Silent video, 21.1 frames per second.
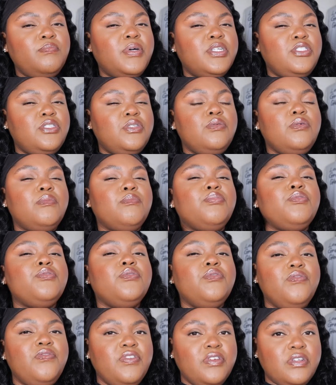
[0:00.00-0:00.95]
but to
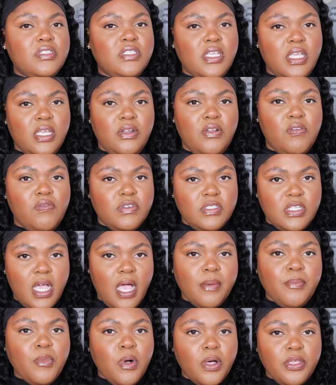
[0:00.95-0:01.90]
improve your skin over
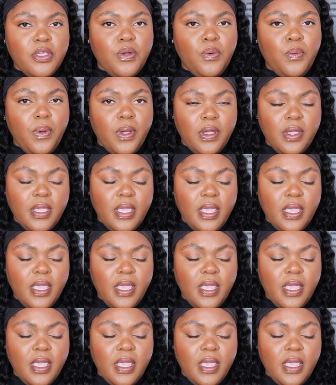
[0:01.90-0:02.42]
time while you're wearing